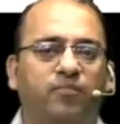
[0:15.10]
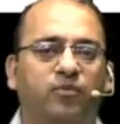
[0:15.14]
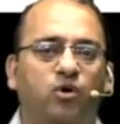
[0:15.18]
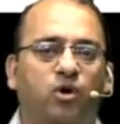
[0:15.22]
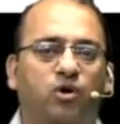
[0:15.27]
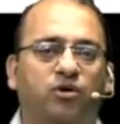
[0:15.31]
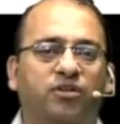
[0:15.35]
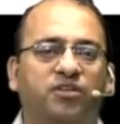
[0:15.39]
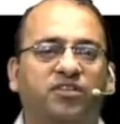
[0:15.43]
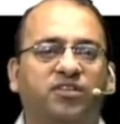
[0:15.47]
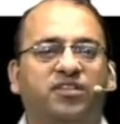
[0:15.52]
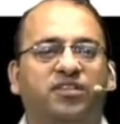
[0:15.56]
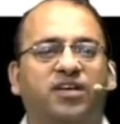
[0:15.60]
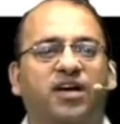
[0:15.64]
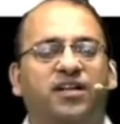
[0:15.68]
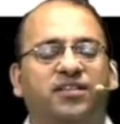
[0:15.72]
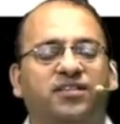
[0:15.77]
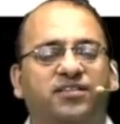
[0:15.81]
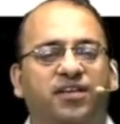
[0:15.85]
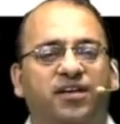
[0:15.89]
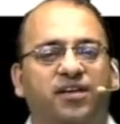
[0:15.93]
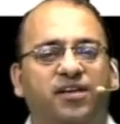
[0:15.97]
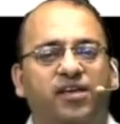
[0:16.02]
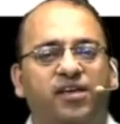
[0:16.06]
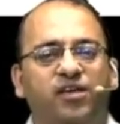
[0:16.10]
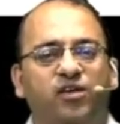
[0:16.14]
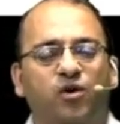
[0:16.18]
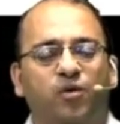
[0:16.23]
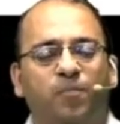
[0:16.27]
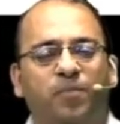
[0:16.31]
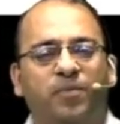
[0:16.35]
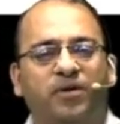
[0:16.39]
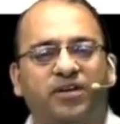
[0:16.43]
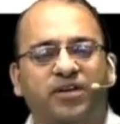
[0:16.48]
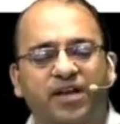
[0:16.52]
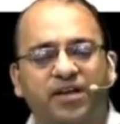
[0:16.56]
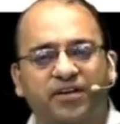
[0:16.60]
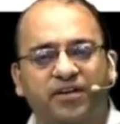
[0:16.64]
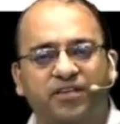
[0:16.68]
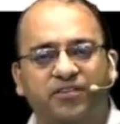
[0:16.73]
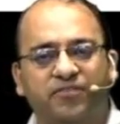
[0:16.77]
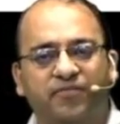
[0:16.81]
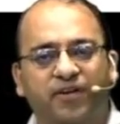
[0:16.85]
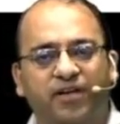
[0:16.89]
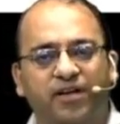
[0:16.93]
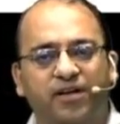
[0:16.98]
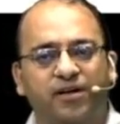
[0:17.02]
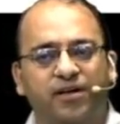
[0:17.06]
Dr. Sidharth Sethi, your pediatrics
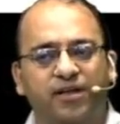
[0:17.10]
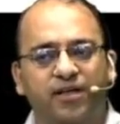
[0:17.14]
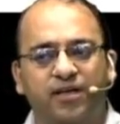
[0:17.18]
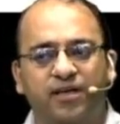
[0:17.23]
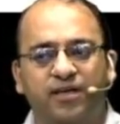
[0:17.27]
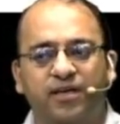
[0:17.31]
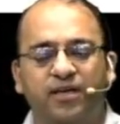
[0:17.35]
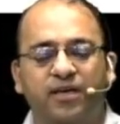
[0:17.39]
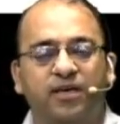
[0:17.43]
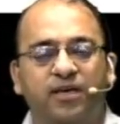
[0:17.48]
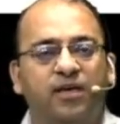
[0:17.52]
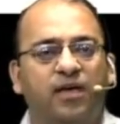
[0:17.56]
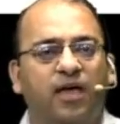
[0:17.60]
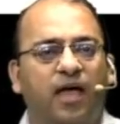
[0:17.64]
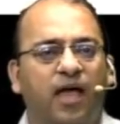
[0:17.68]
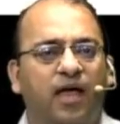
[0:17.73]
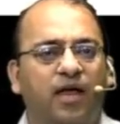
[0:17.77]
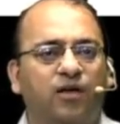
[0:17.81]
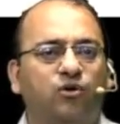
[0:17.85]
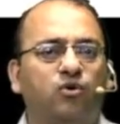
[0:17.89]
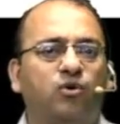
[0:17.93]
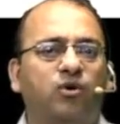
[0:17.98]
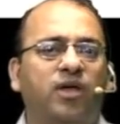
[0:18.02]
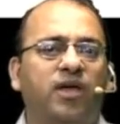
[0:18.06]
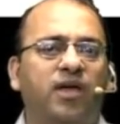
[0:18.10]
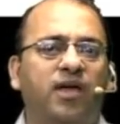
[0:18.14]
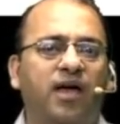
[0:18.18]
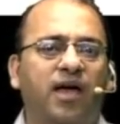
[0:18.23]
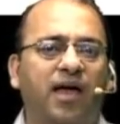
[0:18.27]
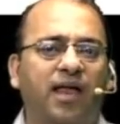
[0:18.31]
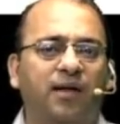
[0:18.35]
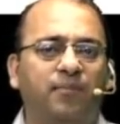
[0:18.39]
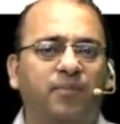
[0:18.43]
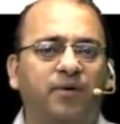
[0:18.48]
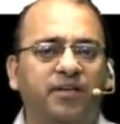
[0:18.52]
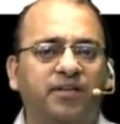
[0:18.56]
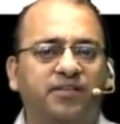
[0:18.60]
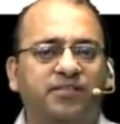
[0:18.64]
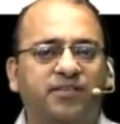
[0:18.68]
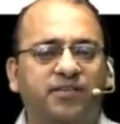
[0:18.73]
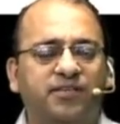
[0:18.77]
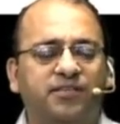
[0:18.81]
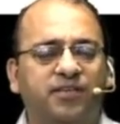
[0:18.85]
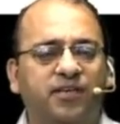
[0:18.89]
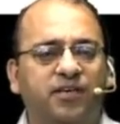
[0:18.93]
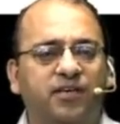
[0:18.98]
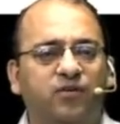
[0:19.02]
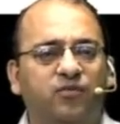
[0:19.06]
faculty and today I'll be
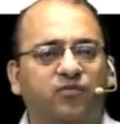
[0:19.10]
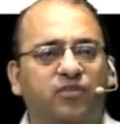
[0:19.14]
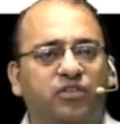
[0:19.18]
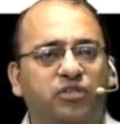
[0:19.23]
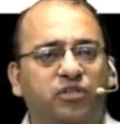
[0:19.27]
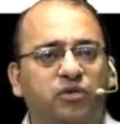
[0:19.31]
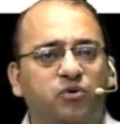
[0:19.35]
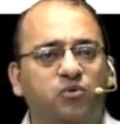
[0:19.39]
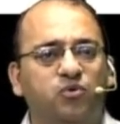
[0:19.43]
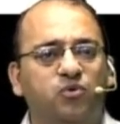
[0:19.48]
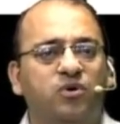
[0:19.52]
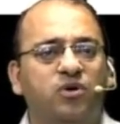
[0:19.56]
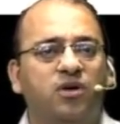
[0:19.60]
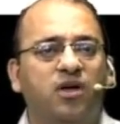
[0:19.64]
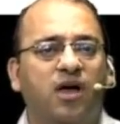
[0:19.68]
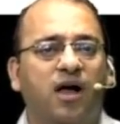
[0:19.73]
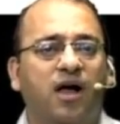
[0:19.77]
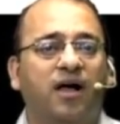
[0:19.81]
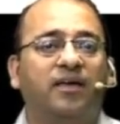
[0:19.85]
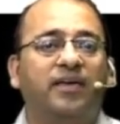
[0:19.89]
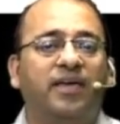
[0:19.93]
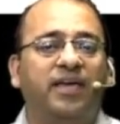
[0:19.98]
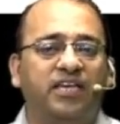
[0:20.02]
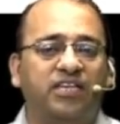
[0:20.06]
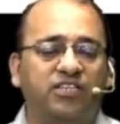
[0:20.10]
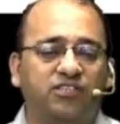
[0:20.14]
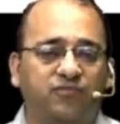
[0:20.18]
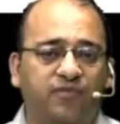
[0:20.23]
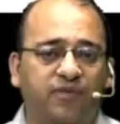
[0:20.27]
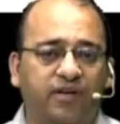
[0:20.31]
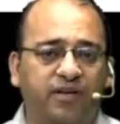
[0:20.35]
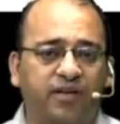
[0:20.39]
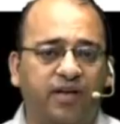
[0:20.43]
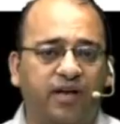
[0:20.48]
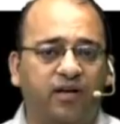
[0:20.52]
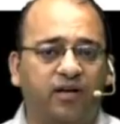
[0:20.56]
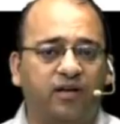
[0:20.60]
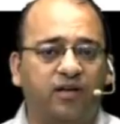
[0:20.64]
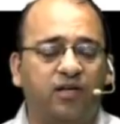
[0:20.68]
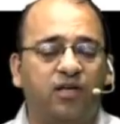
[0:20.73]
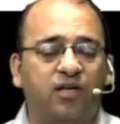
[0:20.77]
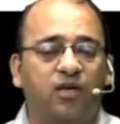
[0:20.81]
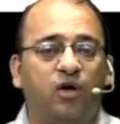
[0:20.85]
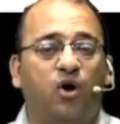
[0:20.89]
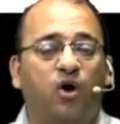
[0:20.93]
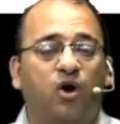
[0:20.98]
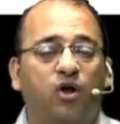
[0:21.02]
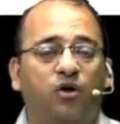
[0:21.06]
discussing with you a case vignette
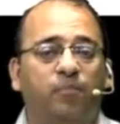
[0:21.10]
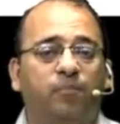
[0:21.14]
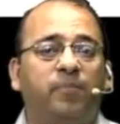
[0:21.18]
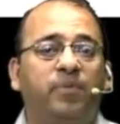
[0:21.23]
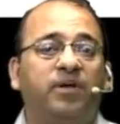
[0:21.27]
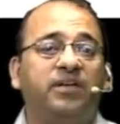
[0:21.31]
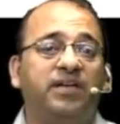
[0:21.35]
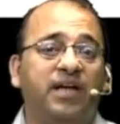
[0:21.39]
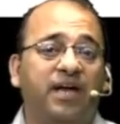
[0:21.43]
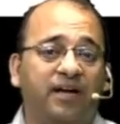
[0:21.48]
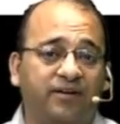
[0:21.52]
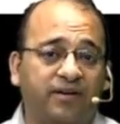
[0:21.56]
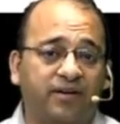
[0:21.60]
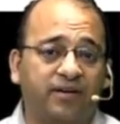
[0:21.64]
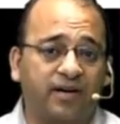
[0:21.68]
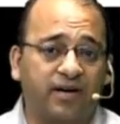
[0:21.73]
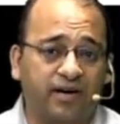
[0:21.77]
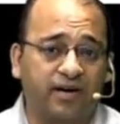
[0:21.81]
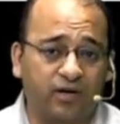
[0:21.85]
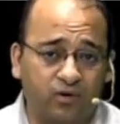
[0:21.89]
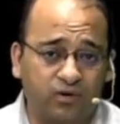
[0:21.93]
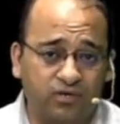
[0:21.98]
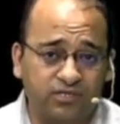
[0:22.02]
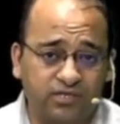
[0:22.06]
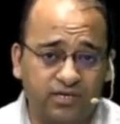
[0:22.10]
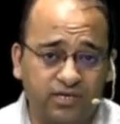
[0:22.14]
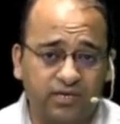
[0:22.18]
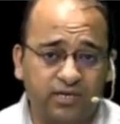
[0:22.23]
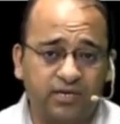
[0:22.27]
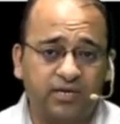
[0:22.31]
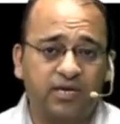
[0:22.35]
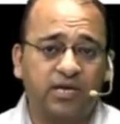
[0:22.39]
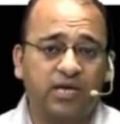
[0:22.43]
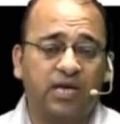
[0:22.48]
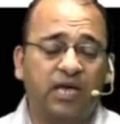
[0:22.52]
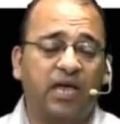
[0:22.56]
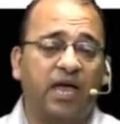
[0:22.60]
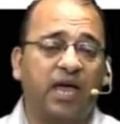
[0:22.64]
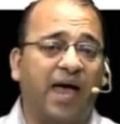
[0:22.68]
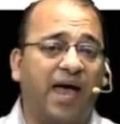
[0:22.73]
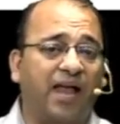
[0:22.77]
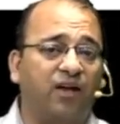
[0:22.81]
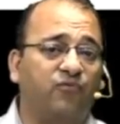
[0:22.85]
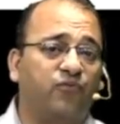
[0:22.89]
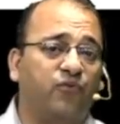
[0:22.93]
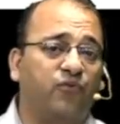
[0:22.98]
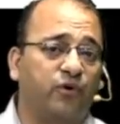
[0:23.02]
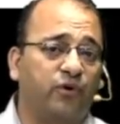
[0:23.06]
on pediatric cardiology.
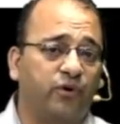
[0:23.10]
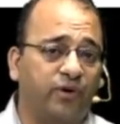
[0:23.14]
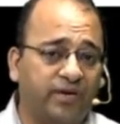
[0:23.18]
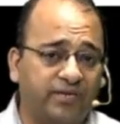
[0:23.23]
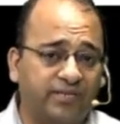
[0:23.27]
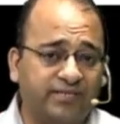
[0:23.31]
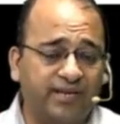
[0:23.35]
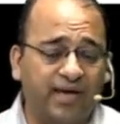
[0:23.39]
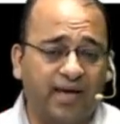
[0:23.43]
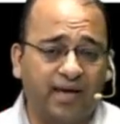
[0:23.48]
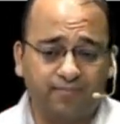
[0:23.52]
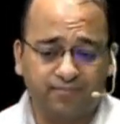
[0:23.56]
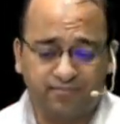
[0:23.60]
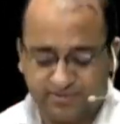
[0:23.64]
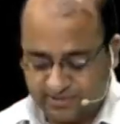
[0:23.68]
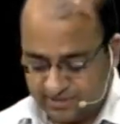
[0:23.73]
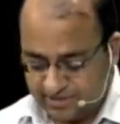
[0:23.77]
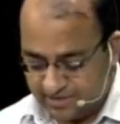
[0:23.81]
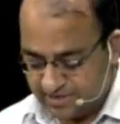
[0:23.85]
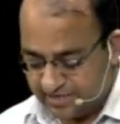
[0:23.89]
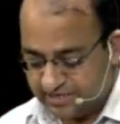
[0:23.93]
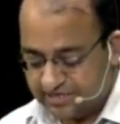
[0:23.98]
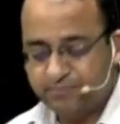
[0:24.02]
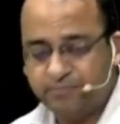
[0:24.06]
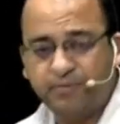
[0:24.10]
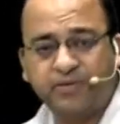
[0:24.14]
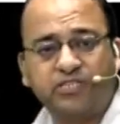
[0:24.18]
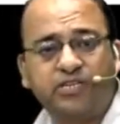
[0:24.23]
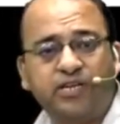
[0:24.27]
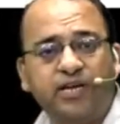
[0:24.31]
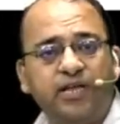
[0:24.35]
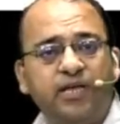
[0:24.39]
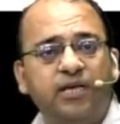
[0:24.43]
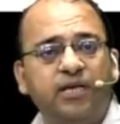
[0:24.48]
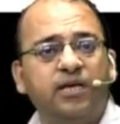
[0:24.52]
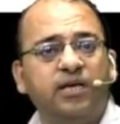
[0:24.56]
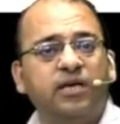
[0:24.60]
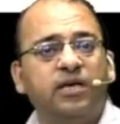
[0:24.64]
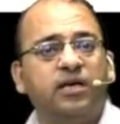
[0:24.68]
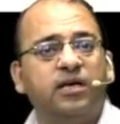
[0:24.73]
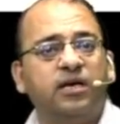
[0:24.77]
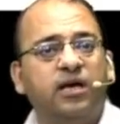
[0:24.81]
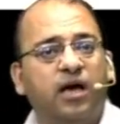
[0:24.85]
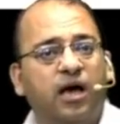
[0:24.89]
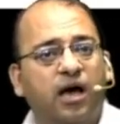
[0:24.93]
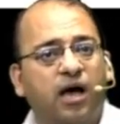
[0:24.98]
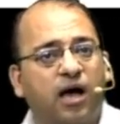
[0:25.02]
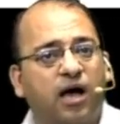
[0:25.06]
And for your exams, especially
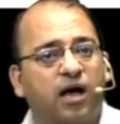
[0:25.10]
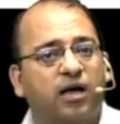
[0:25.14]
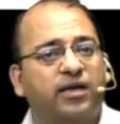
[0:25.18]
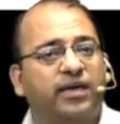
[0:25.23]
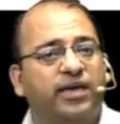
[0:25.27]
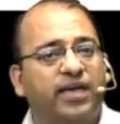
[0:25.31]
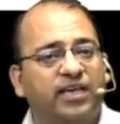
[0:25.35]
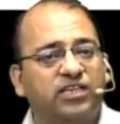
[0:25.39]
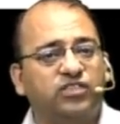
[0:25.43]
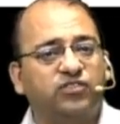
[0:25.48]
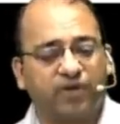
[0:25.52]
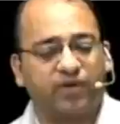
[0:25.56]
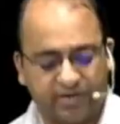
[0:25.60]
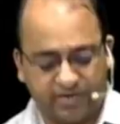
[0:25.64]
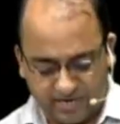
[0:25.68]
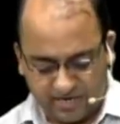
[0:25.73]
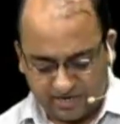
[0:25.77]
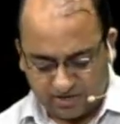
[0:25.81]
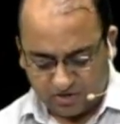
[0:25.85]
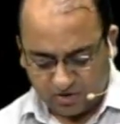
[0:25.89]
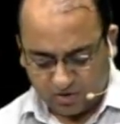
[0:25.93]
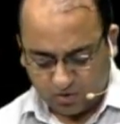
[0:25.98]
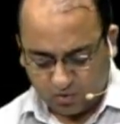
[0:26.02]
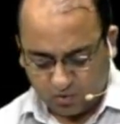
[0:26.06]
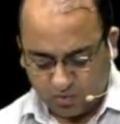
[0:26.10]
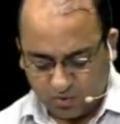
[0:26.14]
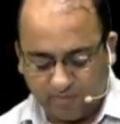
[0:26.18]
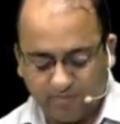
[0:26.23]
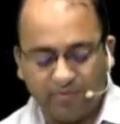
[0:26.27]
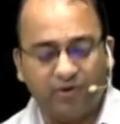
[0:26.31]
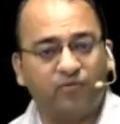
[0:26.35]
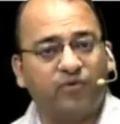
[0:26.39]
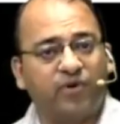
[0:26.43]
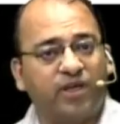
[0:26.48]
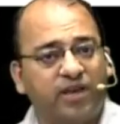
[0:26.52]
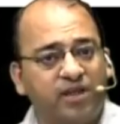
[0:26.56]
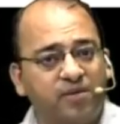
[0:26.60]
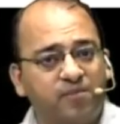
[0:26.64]
a case vignette will be very